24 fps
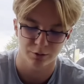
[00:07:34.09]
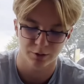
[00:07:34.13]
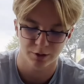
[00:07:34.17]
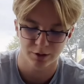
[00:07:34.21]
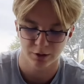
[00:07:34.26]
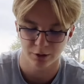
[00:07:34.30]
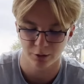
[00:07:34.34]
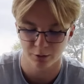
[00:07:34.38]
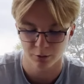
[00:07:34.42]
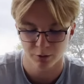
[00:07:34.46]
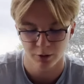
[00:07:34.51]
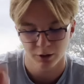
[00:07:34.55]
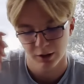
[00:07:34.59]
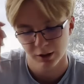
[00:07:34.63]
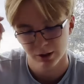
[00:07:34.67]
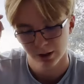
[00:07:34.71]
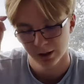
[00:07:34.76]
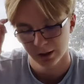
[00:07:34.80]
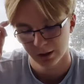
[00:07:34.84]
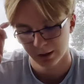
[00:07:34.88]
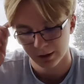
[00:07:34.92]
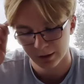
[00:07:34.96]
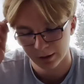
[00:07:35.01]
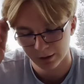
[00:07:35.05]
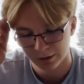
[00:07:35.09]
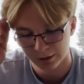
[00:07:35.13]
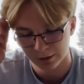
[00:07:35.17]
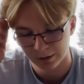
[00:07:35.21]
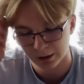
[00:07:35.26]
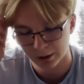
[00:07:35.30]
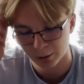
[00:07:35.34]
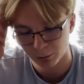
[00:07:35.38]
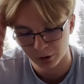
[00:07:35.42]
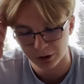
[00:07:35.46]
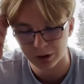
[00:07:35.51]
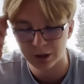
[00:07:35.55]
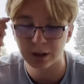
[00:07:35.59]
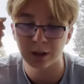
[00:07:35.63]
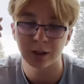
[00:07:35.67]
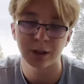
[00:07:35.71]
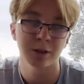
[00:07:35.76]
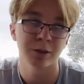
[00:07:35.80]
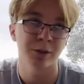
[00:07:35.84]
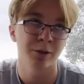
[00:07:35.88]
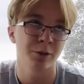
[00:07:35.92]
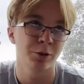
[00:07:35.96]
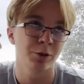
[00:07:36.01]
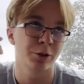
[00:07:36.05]
So that way
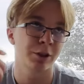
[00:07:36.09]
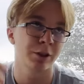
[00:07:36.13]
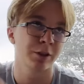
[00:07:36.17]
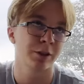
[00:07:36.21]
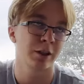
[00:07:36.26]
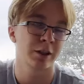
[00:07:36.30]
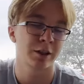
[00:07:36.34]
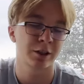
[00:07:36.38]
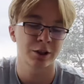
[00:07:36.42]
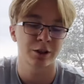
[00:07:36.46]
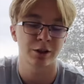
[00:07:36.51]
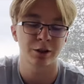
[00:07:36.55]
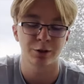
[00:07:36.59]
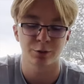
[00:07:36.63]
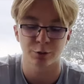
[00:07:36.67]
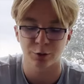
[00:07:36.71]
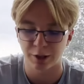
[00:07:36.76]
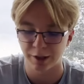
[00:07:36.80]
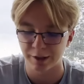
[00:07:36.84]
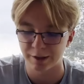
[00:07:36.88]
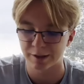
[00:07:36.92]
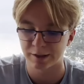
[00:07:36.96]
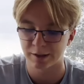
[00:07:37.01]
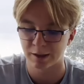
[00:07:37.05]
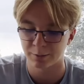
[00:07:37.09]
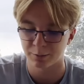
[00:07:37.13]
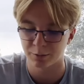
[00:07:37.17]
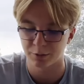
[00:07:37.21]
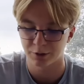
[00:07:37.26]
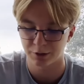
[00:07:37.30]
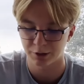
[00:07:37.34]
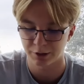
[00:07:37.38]
you can actually raise them